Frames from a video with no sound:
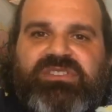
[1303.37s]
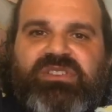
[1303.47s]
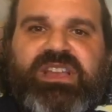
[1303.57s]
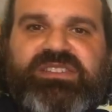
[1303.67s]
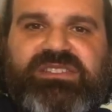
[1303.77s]

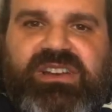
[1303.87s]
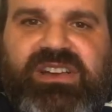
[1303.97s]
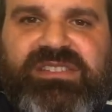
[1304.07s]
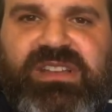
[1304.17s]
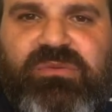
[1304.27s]
Yes, it
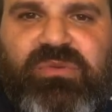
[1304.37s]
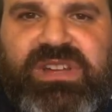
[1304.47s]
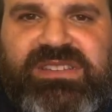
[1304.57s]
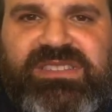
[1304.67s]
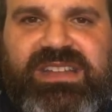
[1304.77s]
does, and I will
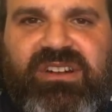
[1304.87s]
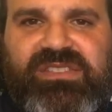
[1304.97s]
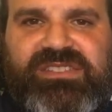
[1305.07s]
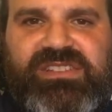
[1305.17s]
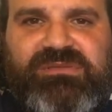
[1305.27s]
get to that on
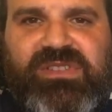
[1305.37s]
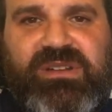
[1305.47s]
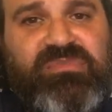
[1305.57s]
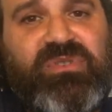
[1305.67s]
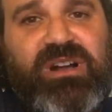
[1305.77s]
Stich method, I
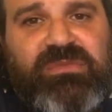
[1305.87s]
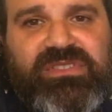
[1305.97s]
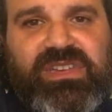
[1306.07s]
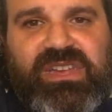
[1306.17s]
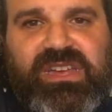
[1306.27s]

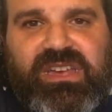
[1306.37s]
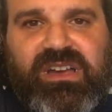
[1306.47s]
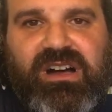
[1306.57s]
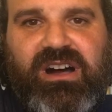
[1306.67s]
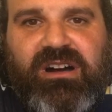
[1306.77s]
promise.
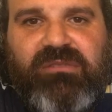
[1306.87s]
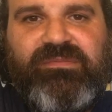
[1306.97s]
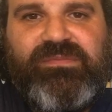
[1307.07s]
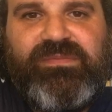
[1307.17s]
Um,